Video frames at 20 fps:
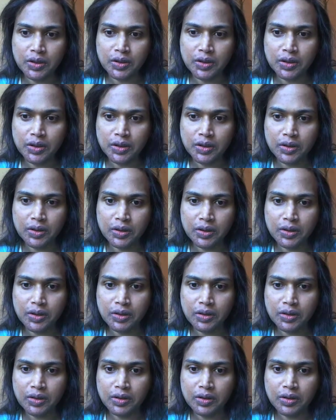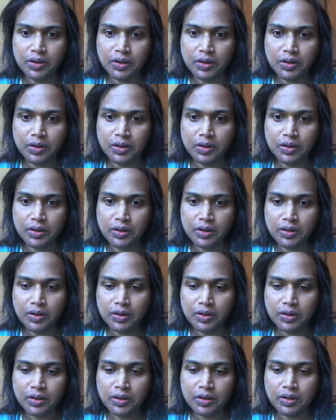
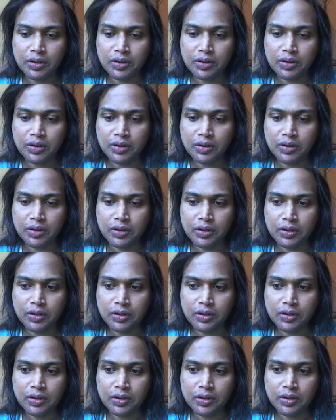Nothing is said.